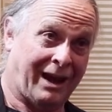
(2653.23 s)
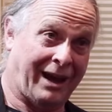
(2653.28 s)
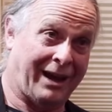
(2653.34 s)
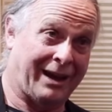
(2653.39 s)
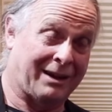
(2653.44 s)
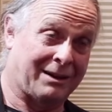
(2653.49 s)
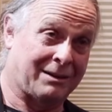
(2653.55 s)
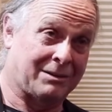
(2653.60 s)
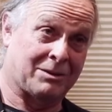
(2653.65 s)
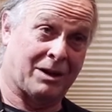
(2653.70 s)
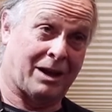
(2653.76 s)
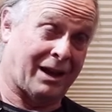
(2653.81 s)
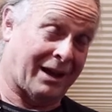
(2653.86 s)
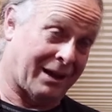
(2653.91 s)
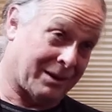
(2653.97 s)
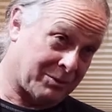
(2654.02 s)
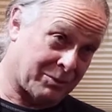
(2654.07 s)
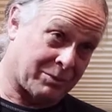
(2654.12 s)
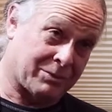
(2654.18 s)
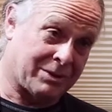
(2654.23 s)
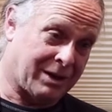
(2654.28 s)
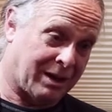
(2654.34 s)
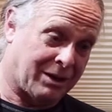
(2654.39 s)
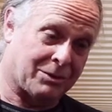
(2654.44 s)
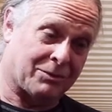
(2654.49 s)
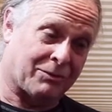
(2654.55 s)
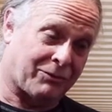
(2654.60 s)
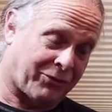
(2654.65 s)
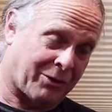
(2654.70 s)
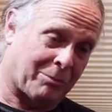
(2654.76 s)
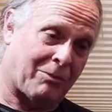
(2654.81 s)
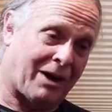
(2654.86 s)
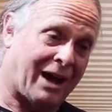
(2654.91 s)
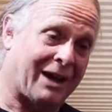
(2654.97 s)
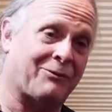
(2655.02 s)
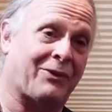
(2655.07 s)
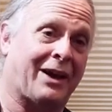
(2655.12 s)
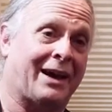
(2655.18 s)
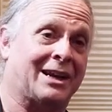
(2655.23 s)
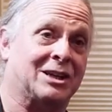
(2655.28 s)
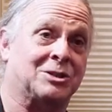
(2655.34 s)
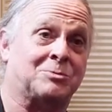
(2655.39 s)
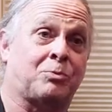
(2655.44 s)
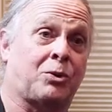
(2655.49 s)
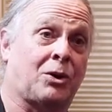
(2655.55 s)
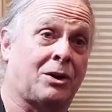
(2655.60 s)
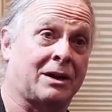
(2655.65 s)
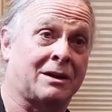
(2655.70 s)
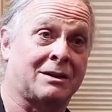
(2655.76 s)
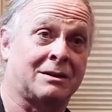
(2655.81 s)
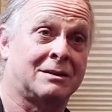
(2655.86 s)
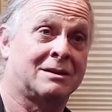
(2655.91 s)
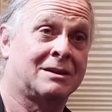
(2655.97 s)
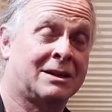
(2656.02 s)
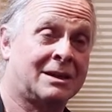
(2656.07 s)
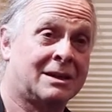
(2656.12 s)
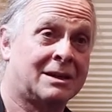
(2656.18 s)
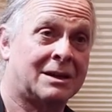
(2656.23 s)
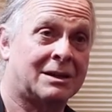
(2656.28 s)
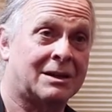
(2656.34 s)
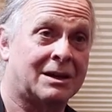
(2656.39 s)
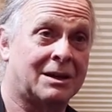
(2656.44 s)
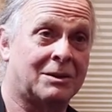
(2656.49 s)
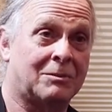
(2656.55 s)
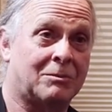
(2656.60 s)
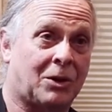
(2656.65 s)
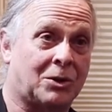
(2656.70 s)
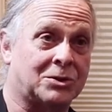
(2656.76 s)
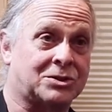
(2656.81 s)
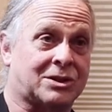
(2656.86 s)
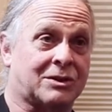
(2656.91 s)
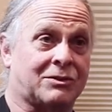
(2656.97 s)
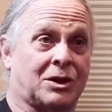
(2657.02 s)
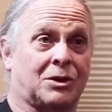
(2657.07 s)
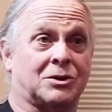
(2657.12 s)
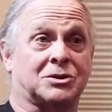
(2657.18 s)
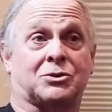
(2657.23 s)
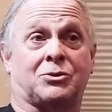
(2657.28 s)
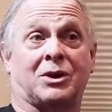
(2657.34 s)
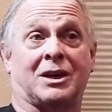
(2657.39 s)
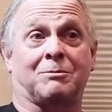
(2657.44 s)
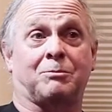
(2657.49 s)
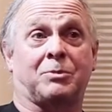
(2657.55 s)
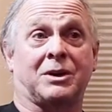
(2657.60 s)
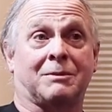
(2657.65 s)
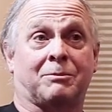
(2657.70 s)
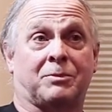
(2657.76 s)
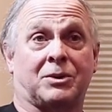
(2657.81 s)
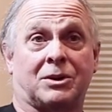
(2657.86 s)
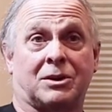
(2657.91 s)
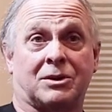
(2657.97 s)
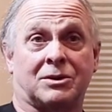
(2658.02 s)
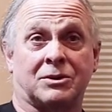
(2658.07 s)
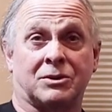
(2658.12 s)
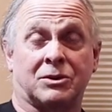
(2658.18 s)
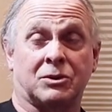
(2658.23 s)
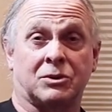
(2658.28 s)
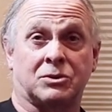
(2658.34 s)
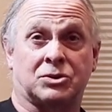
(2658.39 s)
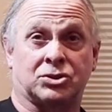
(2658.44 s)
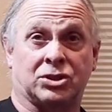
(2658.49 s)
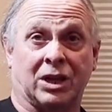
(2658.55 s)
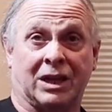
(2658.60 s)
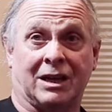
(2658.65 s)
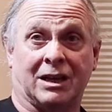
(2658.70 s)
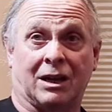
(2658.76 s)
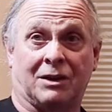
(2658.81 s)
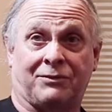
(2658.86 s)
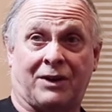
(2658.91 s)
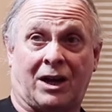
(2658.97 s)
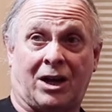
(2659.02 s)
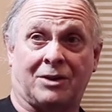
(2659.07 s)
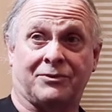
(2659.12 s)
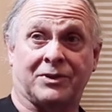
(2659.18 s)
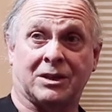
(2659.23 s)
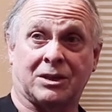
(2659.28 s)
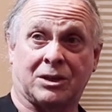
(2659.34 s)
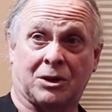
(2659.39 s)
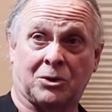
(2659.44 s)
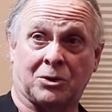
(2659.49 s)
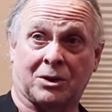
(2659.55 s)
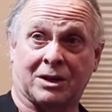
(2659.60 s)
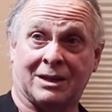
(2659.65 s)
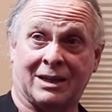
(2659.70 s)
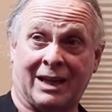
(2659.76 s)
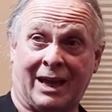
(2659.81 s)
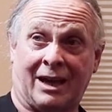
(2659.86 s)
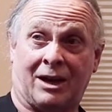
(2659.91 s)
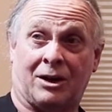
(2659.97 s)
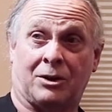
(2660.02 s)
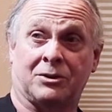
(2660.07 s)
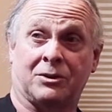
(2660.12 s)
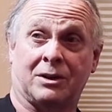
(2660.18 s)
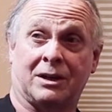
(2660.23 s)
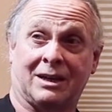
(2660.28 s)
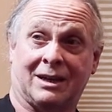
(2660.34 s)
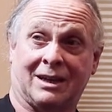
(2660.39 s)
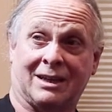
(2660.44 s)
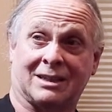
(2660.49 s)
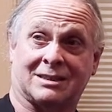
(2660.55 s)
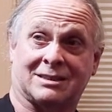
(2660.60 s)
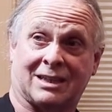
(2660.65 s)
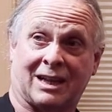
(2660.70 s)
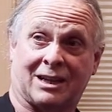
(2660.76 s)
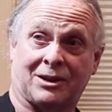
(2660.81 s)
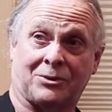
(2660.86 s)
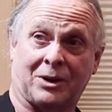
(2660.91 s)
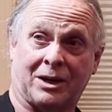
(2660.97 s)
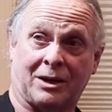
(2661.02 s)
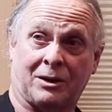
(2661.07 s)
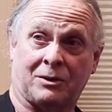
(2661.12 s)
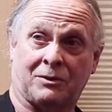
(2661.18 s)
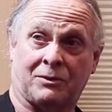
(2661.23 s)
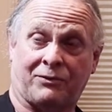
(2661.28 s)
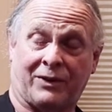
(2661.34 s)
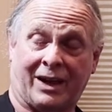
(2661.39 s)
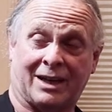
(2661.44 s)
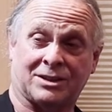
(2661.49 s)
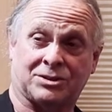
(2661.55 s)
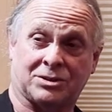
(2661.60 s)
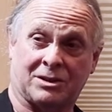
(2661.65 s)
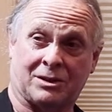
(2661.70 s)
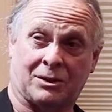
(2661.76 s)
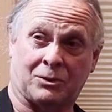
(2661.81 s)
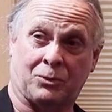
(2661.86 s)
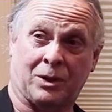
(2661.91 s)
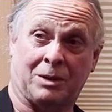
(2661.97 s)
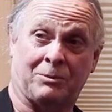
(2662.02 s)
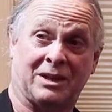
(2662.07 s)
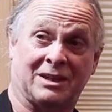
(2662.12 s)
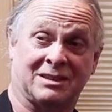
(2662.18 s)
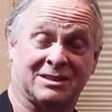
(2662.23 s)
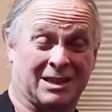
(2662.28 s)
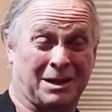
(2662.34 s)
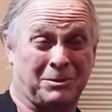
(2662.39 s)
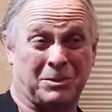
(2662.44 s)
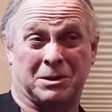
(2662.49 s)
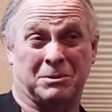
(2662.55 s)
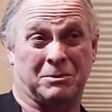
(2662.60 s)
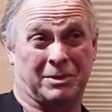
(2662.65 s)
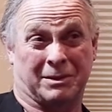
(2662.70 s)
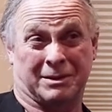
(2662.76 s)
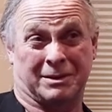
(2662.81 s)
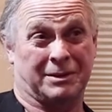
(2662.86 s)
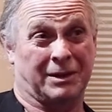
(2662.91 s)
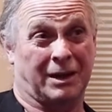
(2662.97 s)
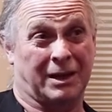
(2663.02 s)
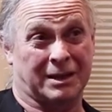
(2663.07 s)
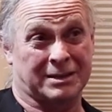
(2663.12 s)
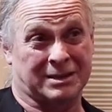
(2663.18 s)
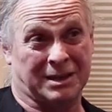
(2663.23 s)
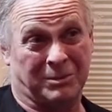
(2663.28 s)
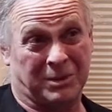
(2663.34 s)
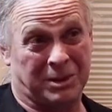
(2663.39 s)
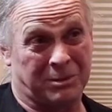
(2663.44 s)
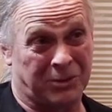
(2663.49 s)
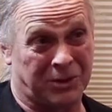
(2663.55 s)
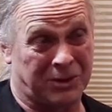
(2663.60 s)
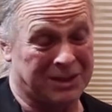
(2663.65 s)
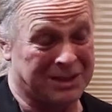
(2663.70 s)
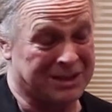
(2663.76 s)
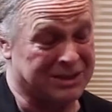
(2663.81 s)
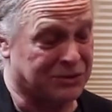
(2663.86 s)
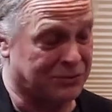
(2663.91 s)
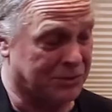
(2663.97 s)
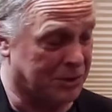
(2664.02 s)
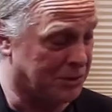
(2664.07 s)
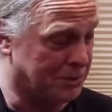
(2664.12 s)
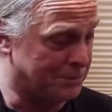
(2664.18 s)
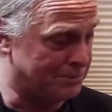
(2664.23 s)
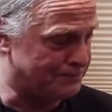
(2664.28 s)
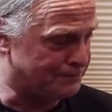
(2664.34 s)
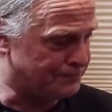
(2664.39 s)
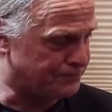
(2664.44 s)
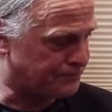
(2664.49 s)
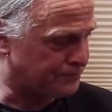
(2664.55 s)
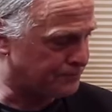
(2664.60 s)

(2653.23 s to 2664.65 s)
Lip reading: And, from my vantage point, most of those great people evolving yoga now in an accelerated fashion are women. Some of them are in this room.